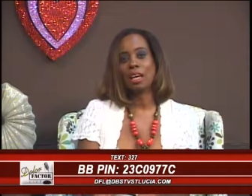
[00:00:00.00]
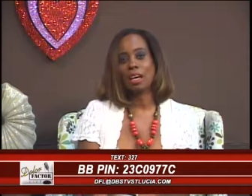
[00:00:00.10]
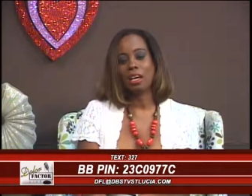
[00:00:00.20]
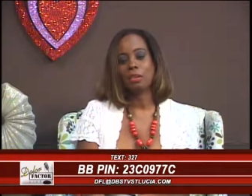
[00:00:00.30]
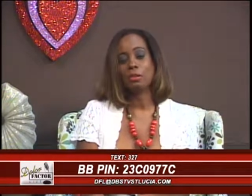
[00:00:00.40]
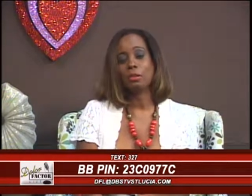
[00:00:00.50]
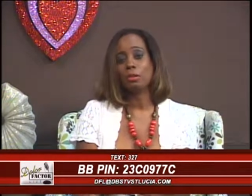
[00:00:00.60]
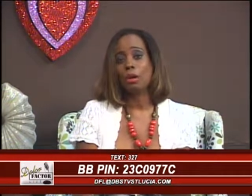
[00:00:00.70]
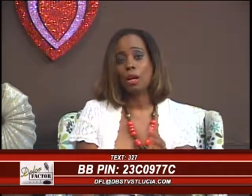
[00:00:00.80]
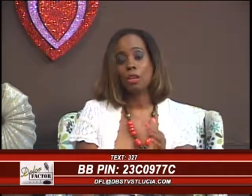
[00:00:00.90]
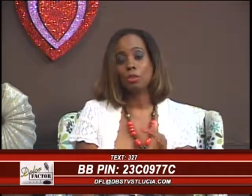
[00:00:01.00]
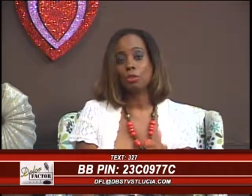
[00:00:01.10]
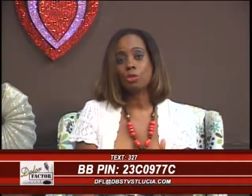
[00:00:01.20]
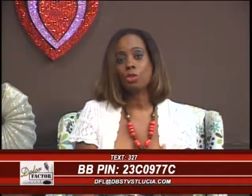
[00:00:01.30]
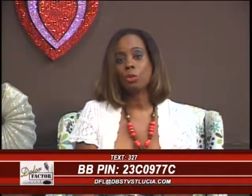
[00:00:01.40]
uh, if you're you're
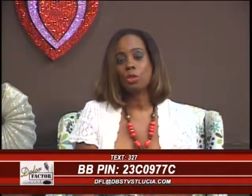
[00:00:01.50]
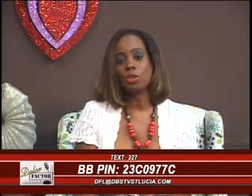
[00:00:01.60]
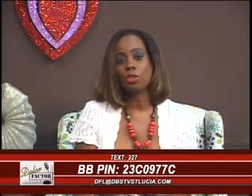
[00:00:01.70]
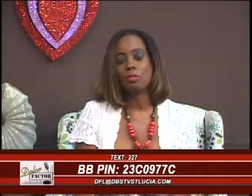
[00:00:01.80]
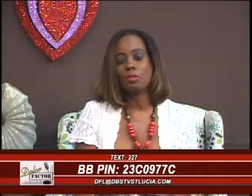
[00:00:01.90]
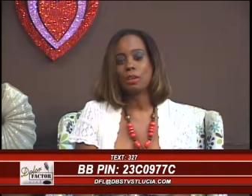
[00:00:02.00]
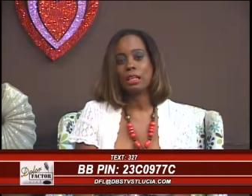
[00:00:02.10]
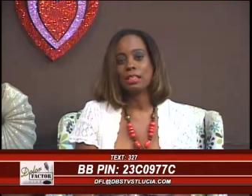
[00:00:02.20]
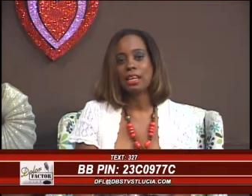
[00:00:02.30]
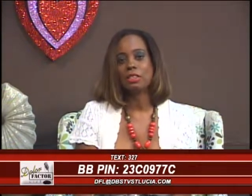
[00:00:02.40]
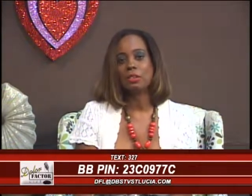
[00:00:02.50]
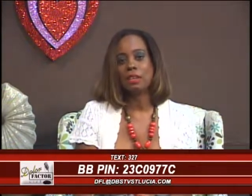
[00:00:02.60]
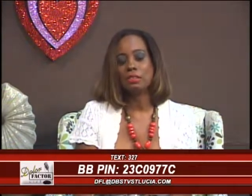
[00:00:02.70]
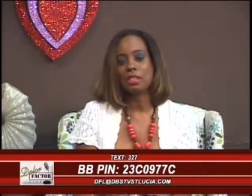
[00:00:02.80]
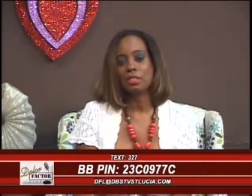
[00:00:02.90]
not sure what you're doing for Valentine's, you've
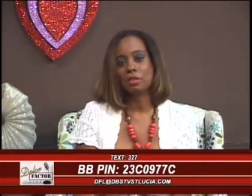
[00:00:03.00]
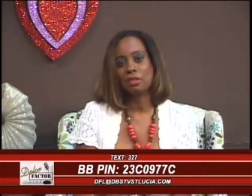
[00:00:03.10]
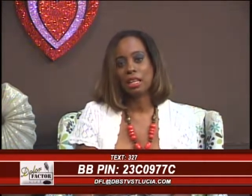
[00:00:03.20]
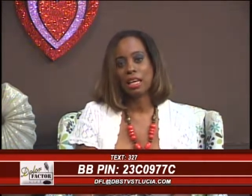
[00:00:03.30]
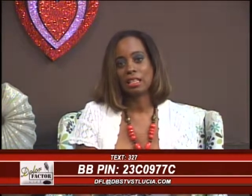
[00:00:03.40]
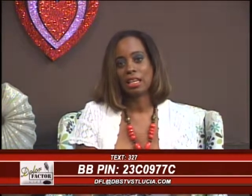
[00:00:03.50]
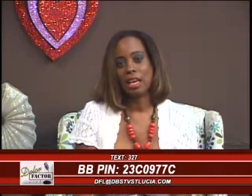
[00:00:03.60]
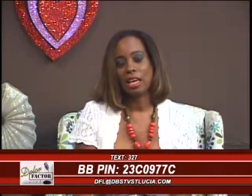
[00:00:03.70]
left it too late.